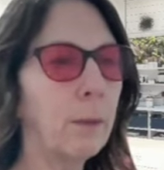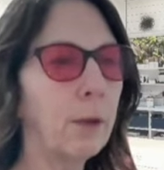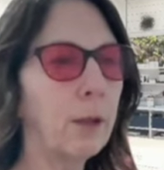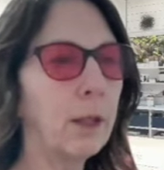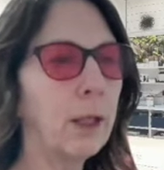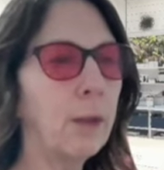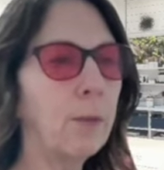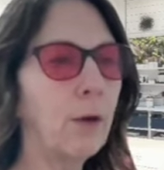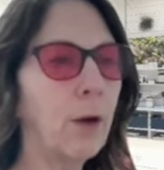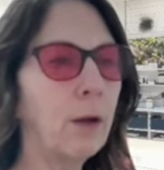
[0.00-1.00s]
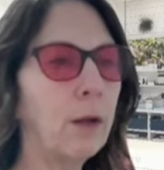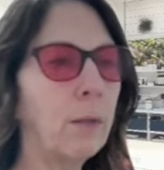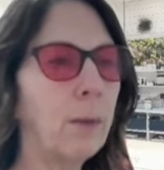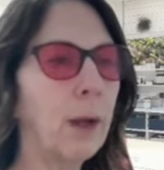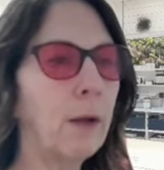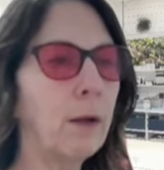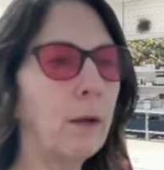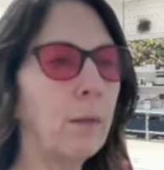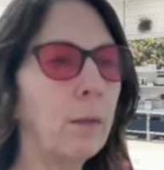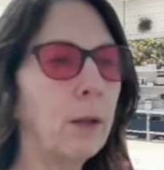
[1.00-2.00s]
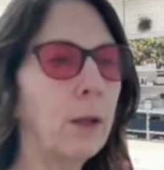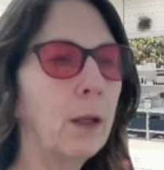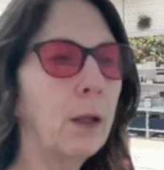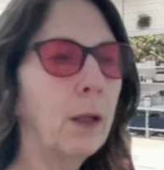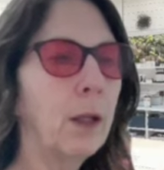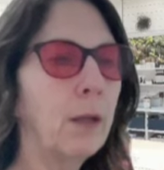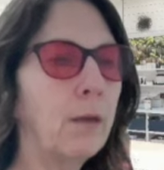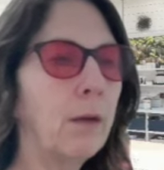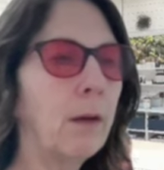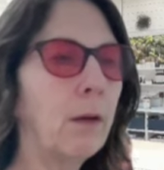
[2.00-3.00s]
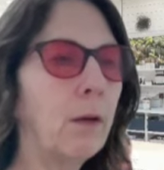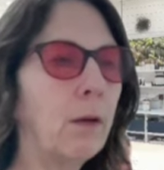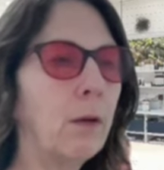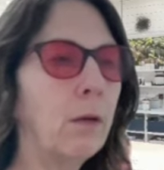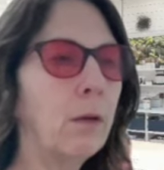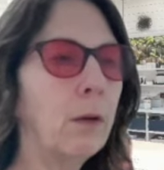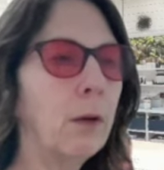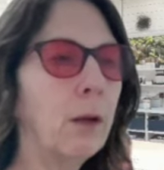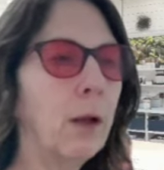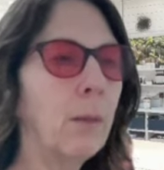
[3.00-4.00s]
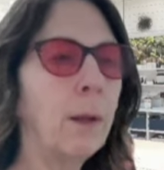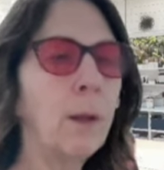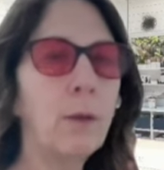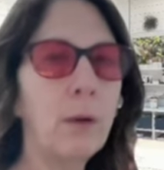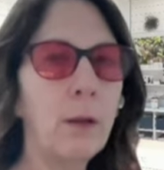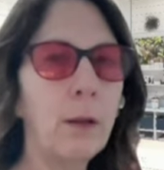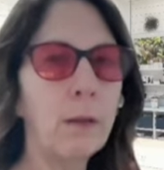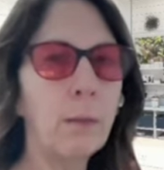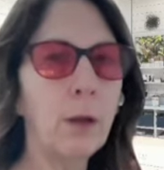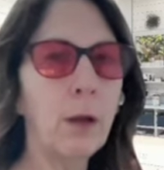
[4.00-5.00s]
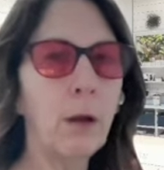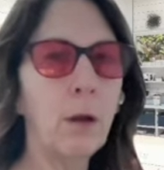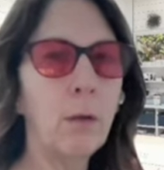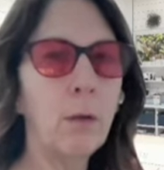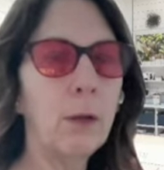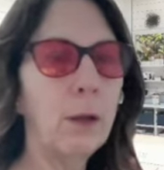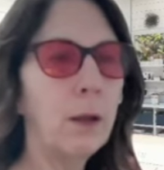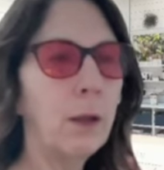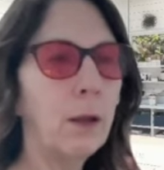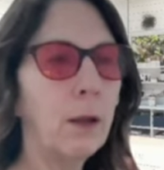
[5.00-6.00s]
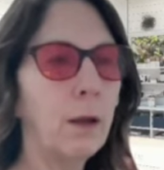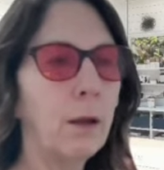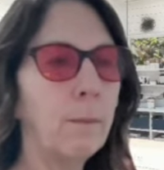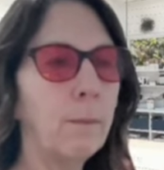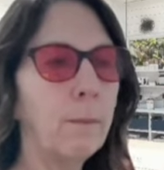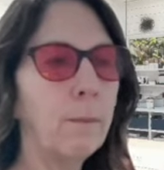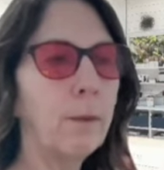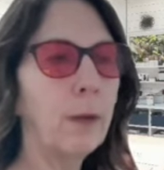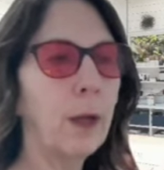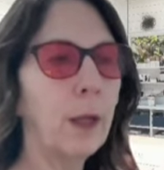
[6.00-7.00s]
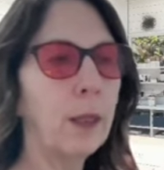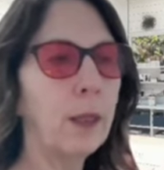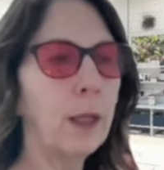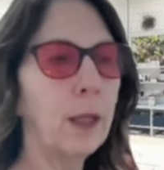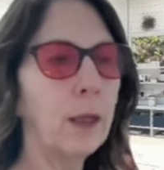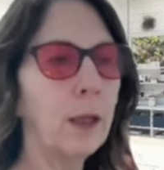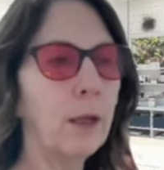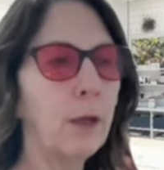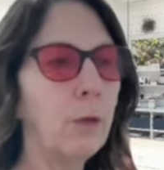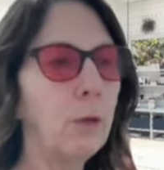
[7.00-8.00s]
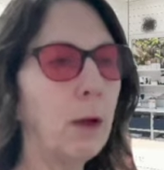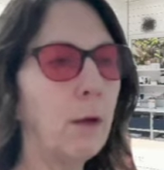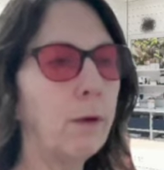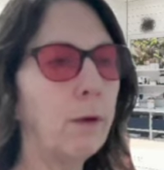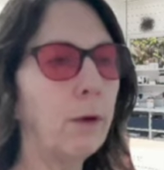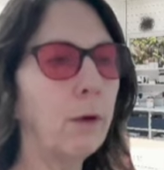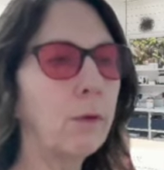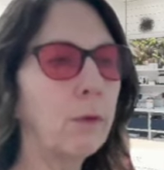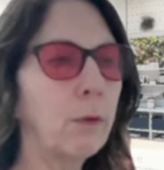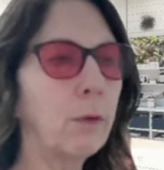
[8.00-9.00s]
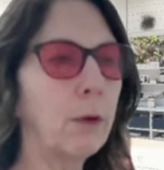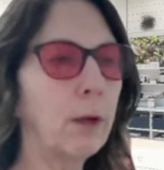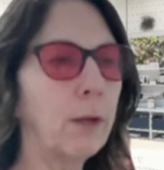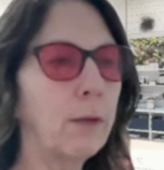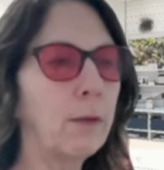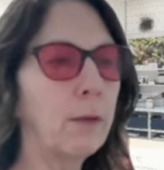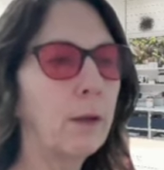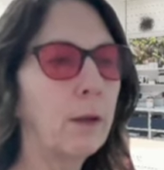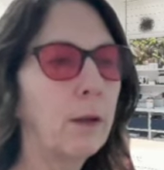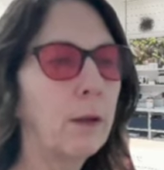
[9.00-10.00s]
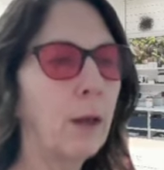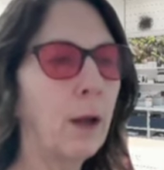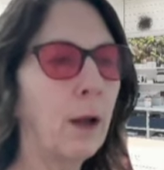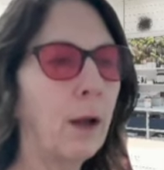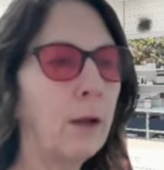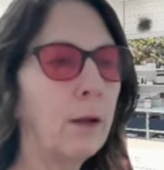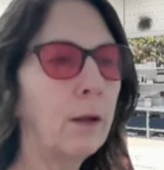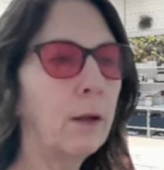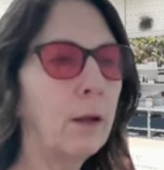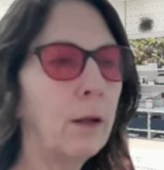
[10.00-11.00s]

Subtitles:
I'm going to keep talking about them until I'm able to let them go. Um, I think that you have your own stories that